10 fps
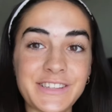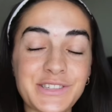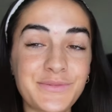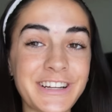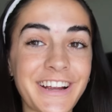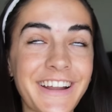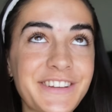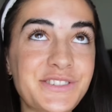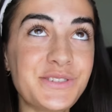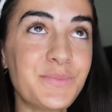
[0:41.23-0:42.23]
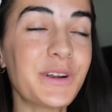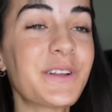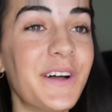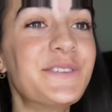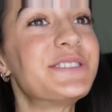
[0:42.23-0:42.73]
So we're getting super
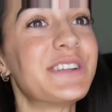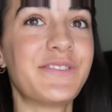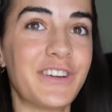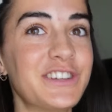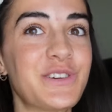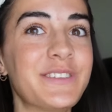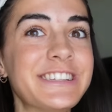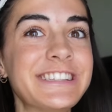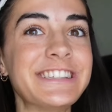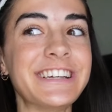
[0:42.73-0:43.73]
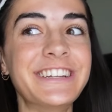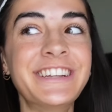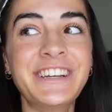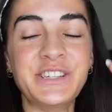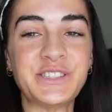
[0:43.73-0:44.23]
close to the first show of the
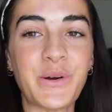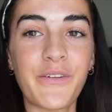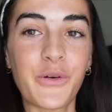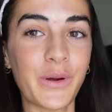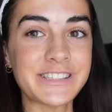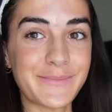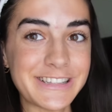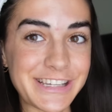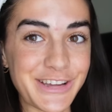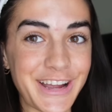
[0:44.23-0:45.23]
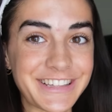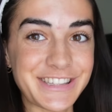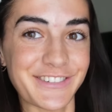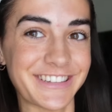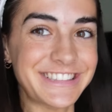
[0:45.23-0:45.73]
season. So of course I'm gonna take you guys
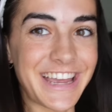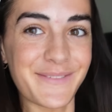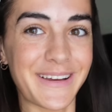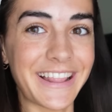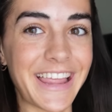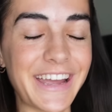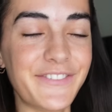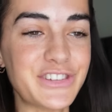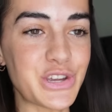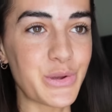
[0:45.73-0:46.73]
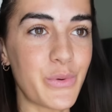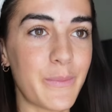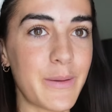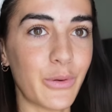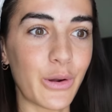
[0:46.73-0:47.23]
through a day in my life, show you what
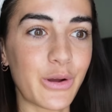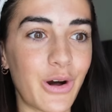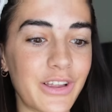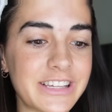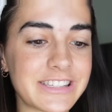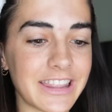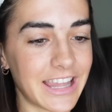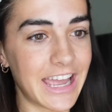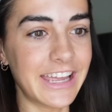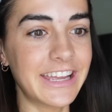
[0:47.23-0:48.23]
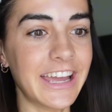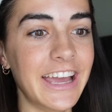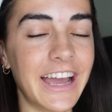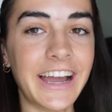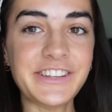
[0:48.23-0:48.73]
my protocol is like.
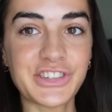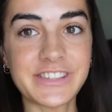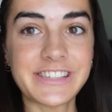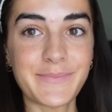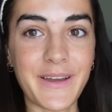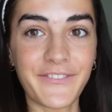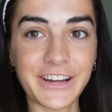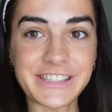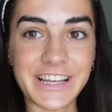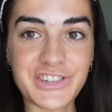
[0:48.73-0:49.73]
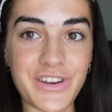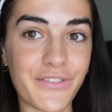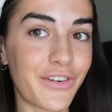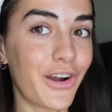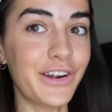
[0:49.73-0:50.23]
I just did my first session
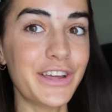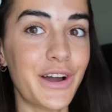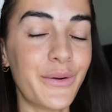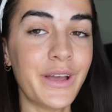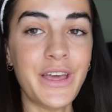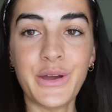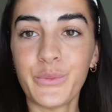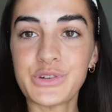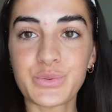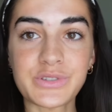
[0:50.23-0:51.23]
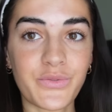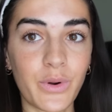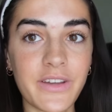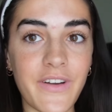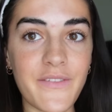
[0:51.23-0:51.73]
of cardio, which was
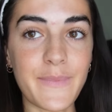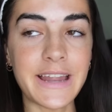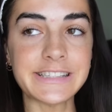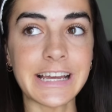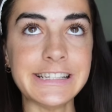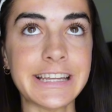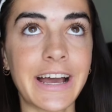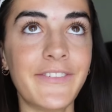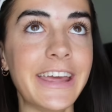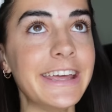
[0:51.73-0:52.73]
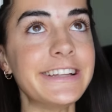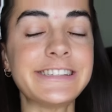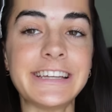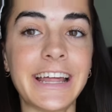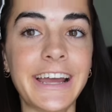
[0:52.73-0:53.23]
45 minutes. I did have HIIT
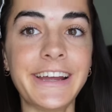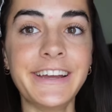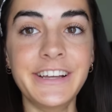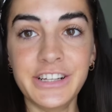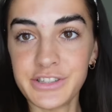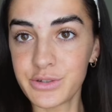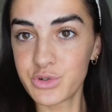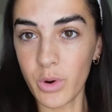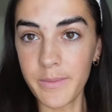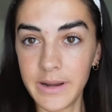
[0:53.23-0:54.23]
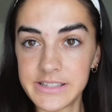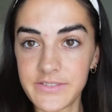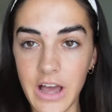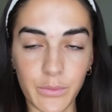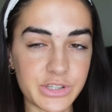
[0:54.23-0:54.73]
today. So 20 minutes
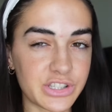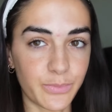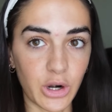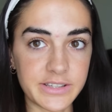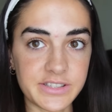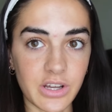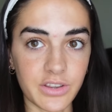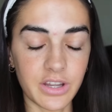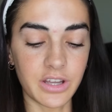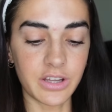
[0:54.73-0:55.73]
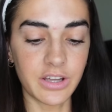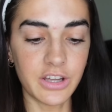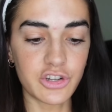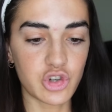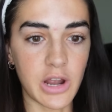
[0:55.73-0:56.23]
of that was sprints on the
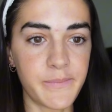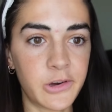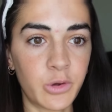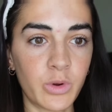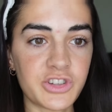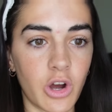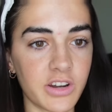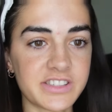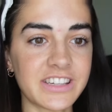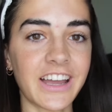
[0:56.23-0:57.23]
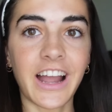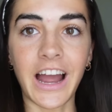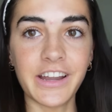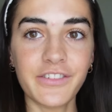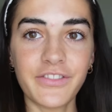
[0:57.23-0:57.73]
treadmill, which honestly I
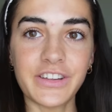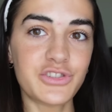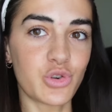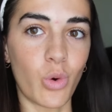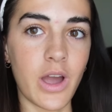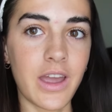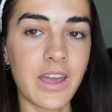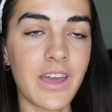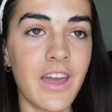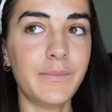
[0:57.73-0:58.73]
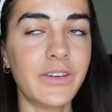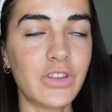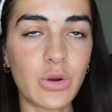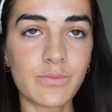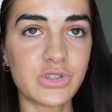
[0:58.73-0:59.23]
kind of enjoy.
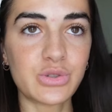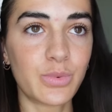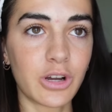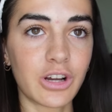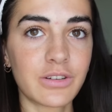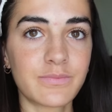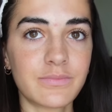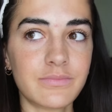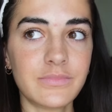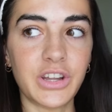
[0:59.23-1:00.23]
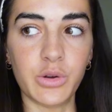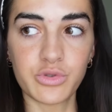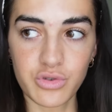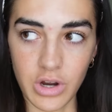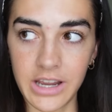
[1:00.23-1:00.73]
Even though I'm super, you know,
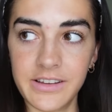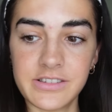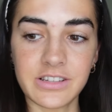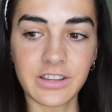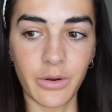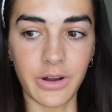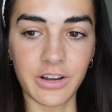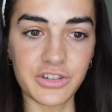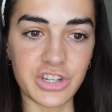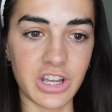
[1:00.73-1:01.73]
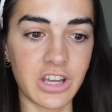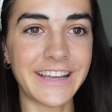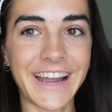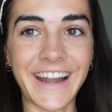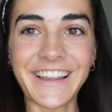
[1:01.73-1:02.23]
drained and low energy,
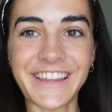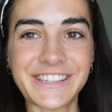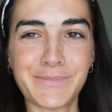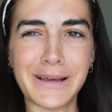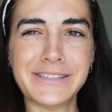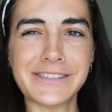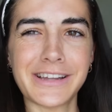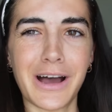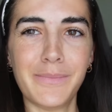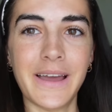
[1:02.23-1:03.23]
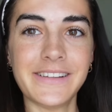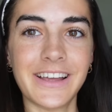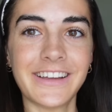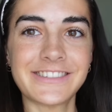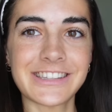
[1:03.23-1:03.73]
it kind of like spices it up.
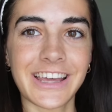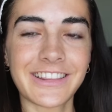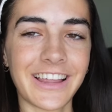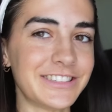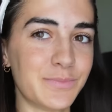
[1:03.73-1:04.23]
It's like less